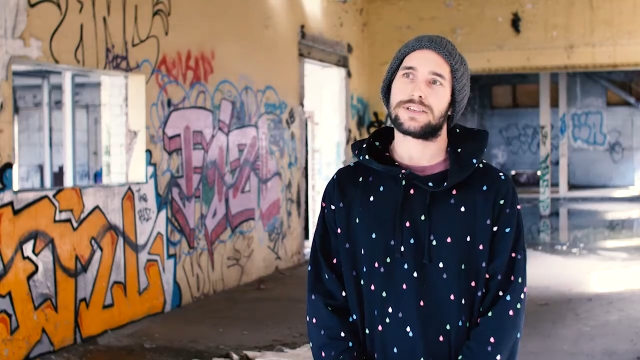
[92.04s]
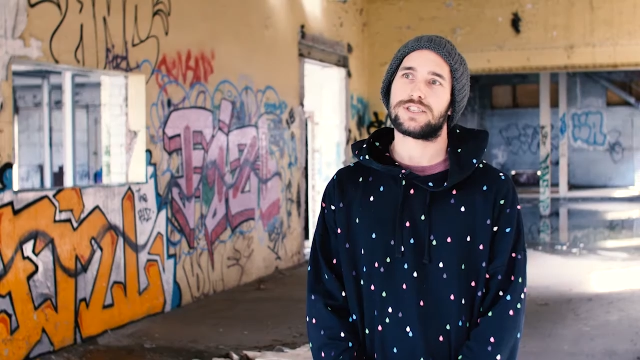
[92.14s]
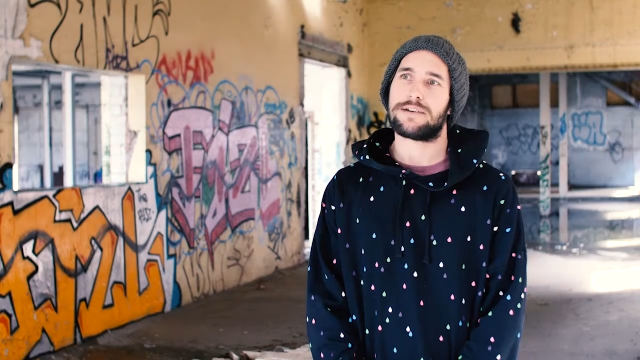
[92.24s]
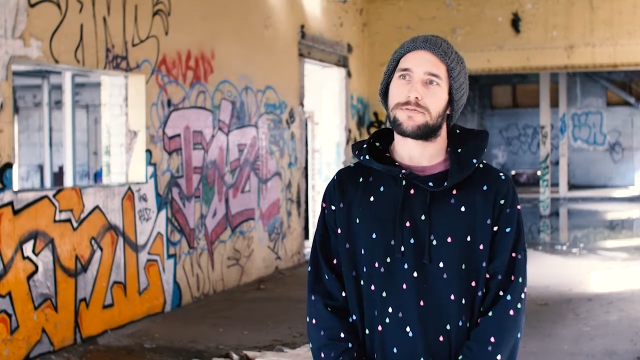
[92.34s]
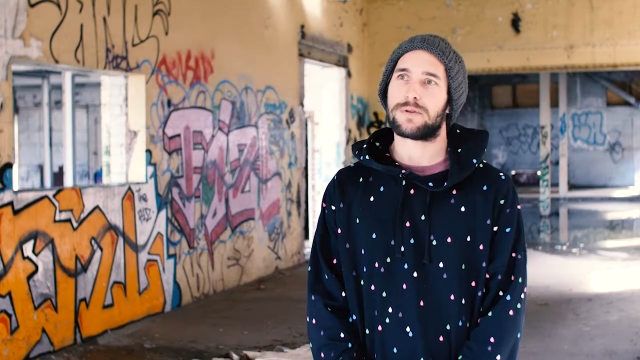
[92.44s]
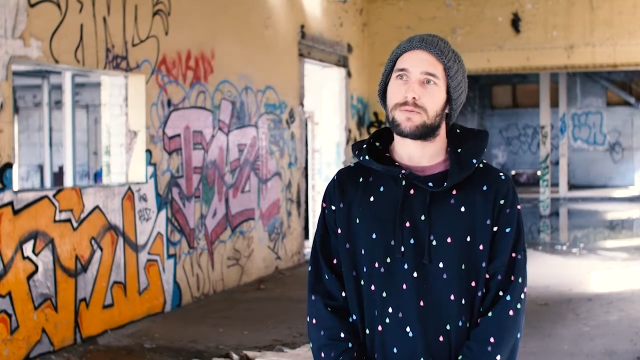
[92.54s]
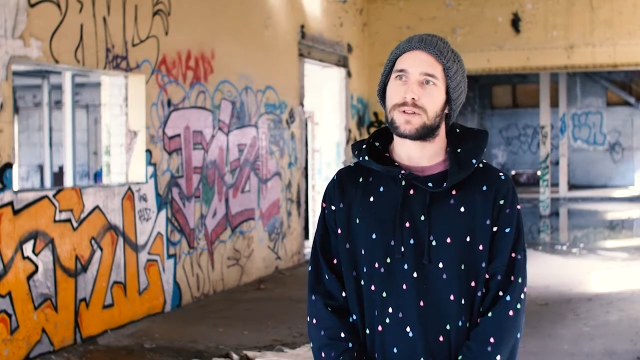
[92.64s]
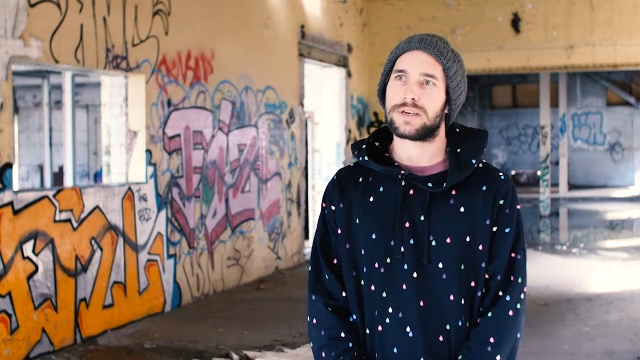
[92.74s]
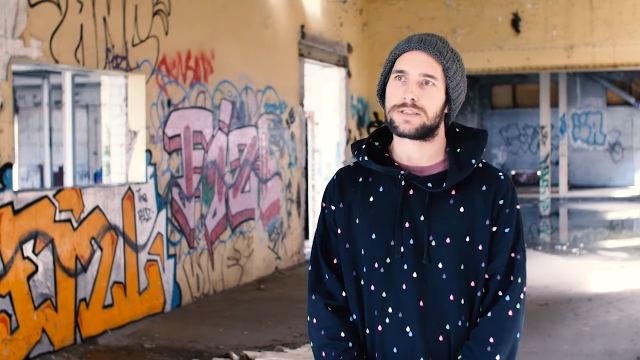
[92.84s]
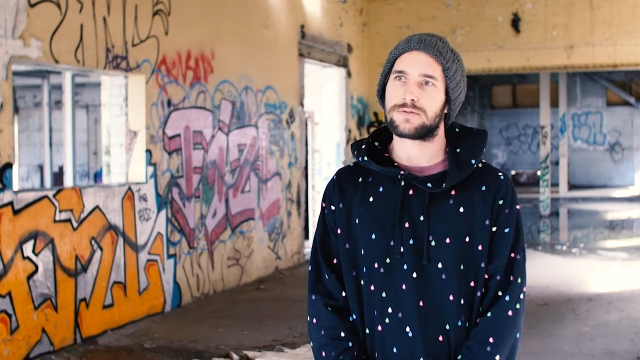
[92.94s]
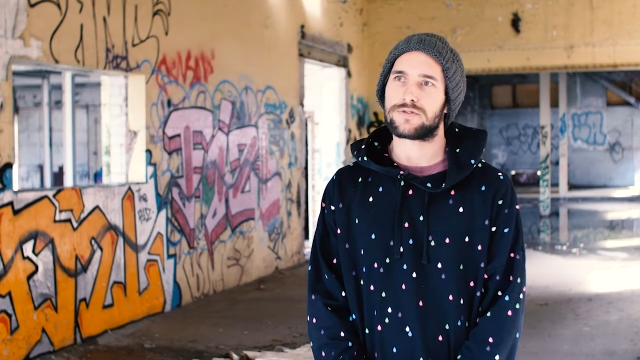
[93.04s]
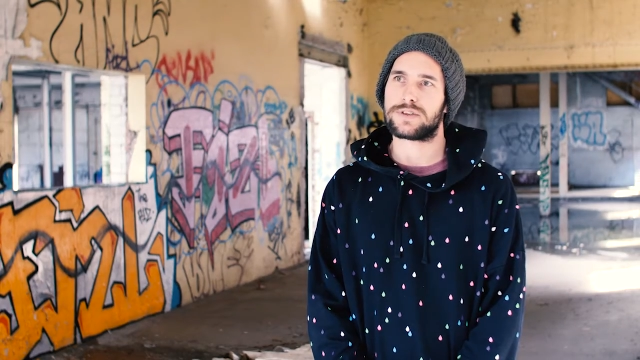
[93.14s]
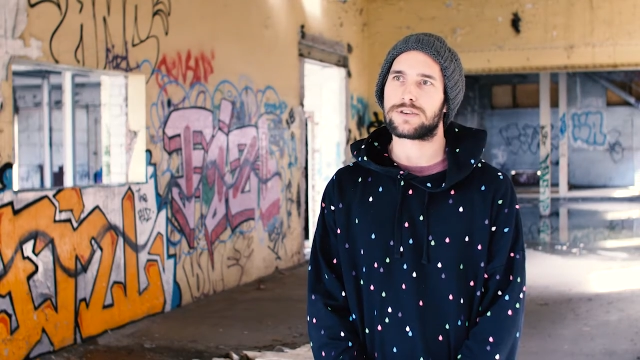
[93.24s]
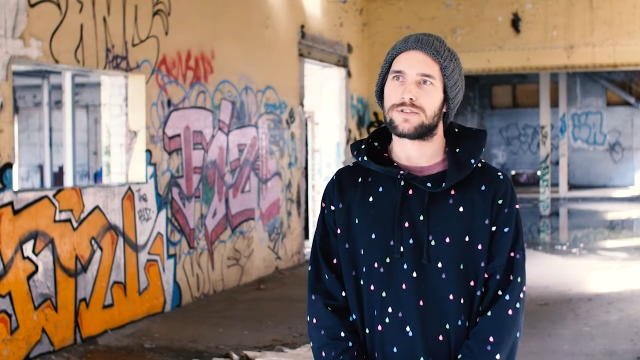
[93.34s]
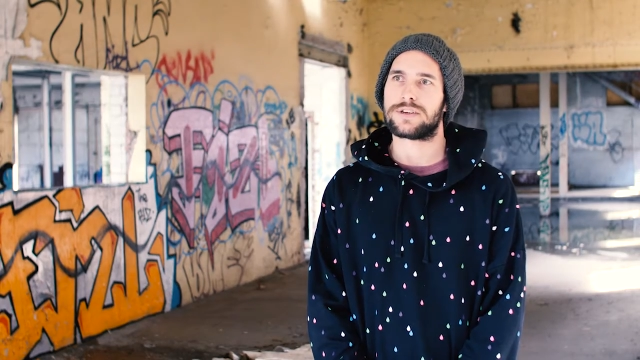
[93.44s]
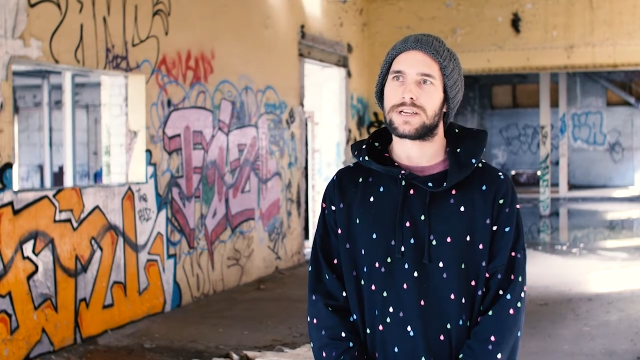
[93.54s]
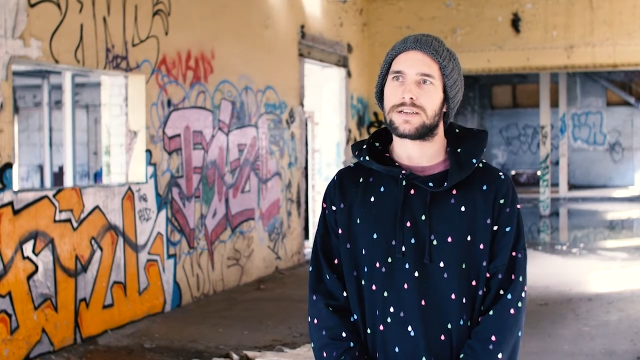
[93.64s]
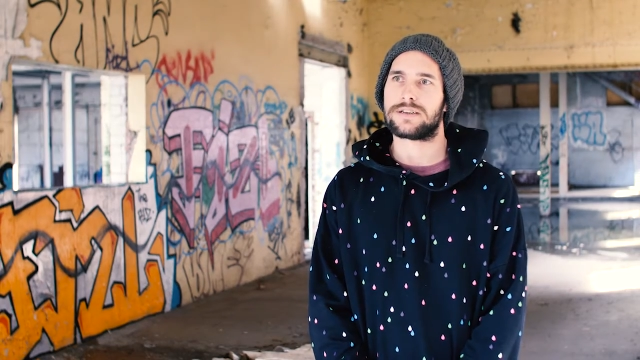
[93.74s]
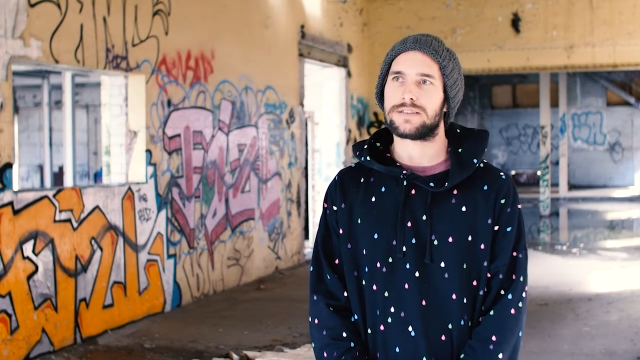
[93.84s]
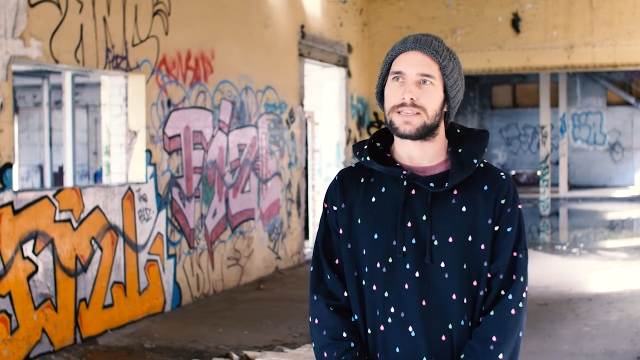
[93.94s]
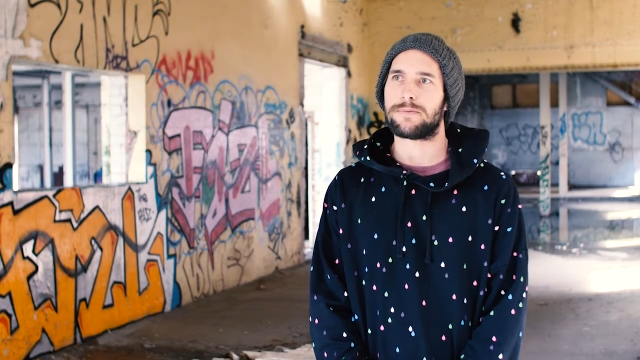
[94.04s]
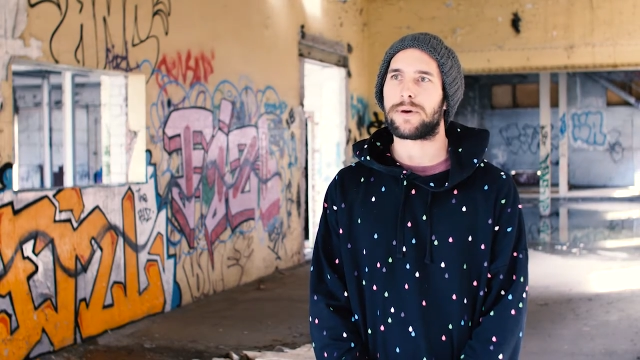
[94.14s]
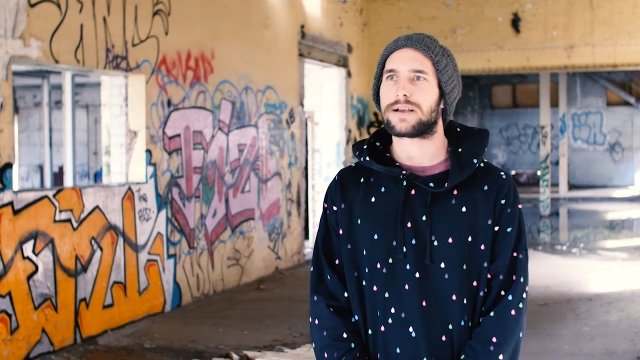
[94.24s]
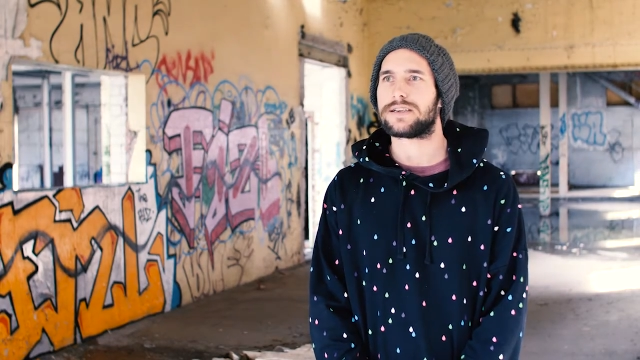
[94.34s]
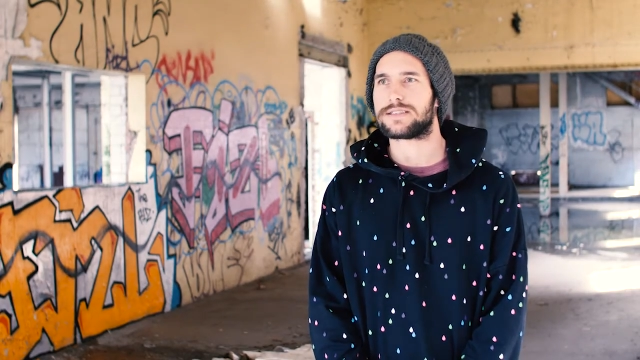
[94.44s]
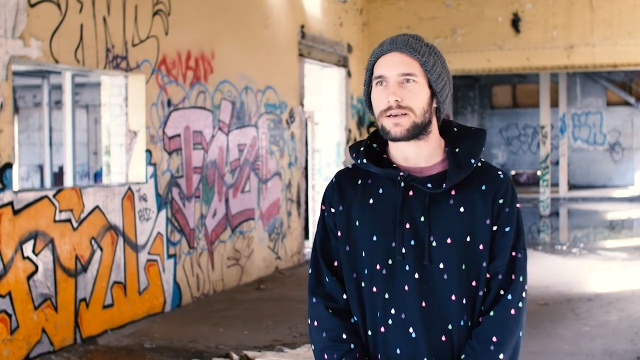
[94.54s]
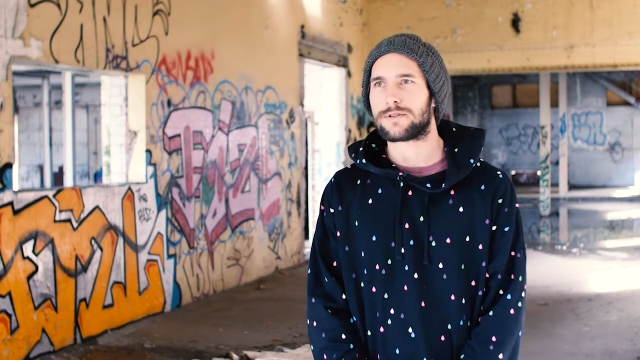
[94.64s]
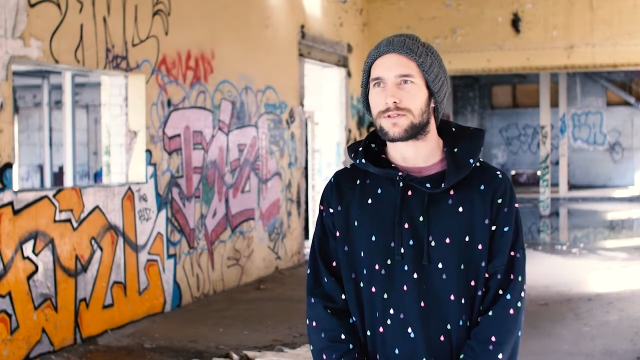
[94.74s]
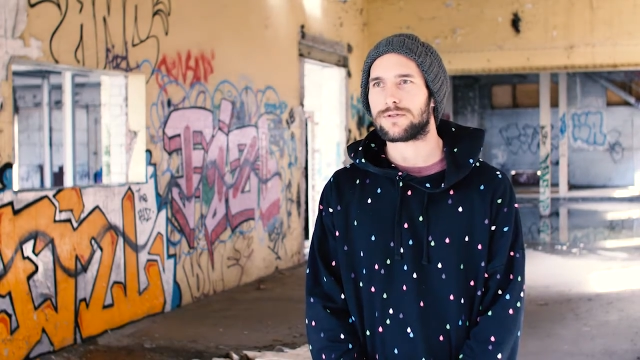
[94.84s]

a chat from the police was really good in debunking some of the